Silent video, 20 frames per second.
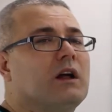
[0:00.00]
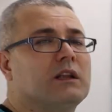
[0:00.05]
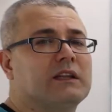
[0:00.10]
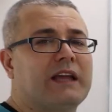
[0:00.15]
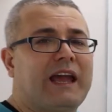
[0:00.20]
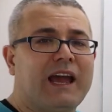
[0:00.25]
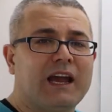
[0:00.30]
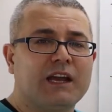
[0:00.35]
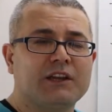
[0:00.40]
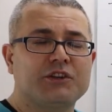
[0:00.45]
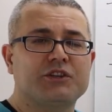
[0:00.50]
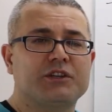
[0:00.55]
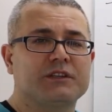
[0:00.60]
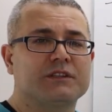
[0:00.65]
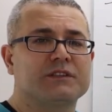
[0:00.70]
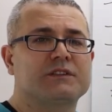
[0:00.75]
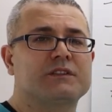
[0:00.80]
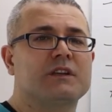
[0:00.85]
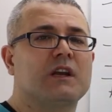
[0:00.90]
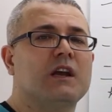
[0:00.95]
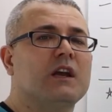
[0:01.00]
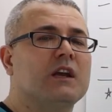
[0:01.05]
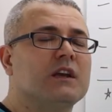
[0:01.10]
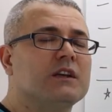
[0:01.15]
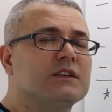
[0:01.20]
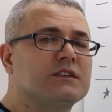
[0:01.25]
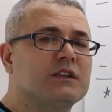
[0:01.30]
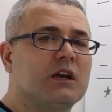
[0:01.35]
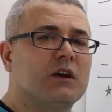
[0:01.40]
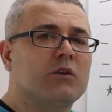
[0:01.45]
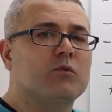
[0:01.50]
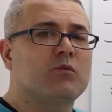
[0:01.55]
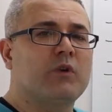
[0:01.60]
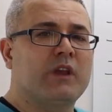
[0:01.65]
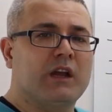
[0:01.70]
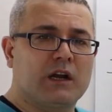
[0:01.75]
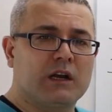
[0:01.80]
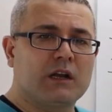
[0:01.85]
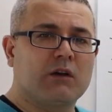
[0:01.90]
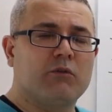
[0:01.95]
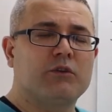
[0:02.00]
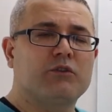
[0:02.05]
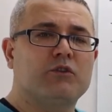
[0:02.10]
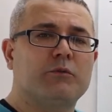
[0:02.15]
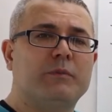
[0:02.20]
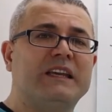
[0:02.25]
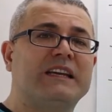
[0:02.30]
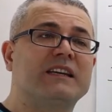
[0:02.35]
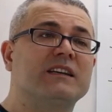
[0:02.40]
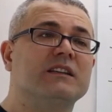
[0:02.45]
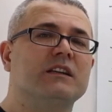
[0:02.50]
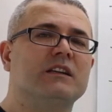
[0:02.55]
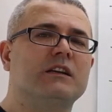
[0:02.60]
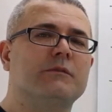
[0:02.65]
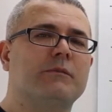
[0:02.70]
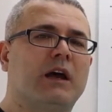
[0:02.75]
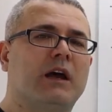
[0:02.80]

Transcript: Well, actions. So we are going to be clear